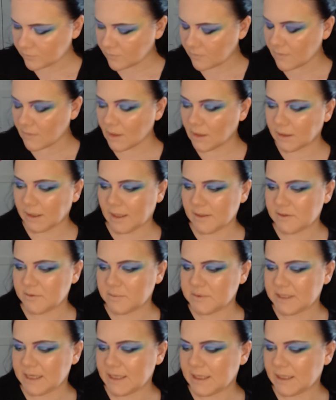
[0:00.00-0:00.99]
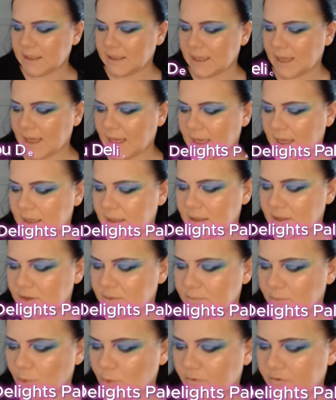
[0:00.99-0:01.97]
Okay, so I'm taking a
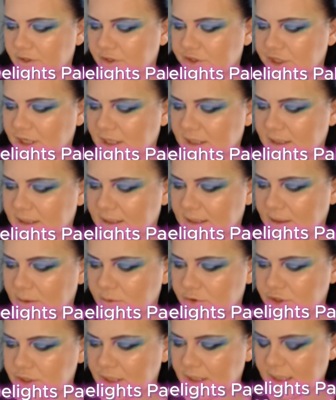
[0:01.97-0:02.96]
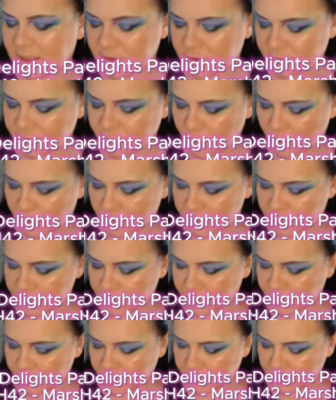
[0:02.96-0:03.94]
Morphe Jaclyn Hill
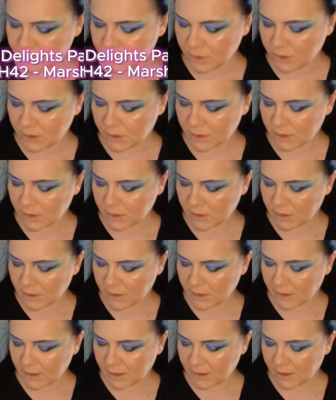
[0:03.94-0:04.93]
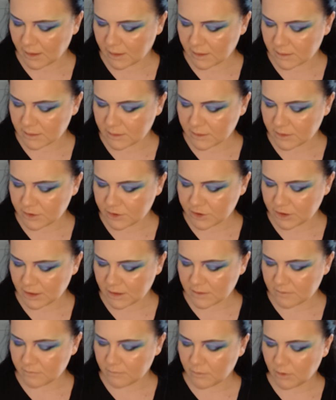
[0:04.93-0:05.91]
JH42 and the shade
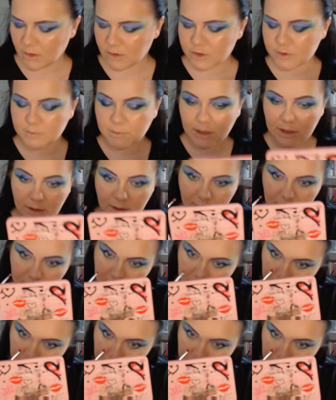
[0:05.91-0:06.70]
Marshmallow.